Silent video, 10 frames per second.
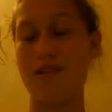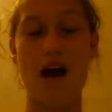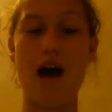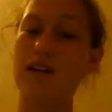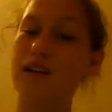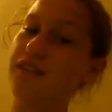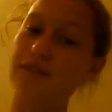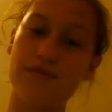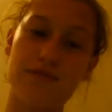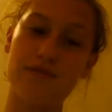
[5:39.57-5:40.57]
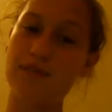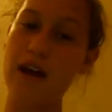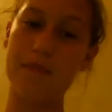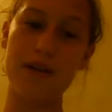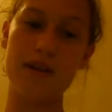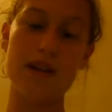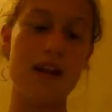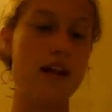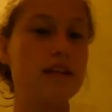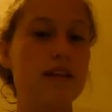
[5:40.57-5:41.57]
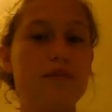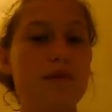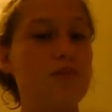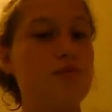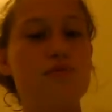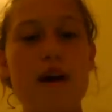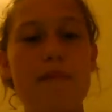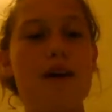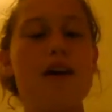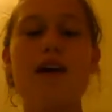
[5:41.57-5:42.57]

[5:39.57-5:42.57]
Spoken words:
I love rapping, and I love people who rap.